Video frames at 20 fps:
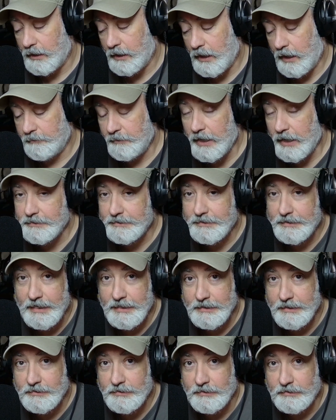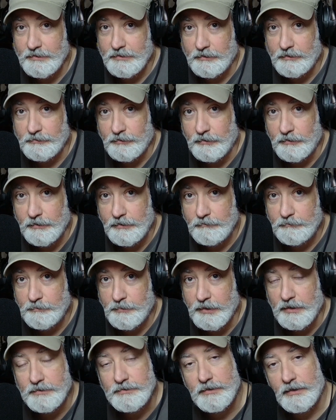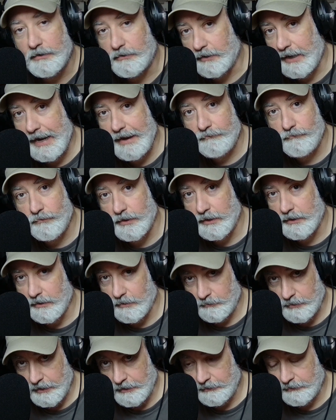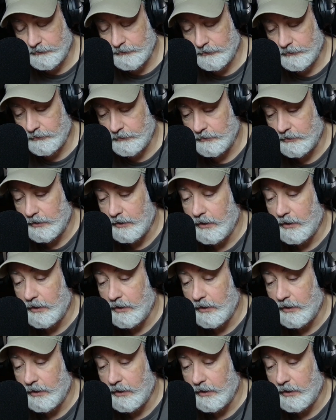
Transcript: I'm not saying this is an alternative because I don't have one to compare it to,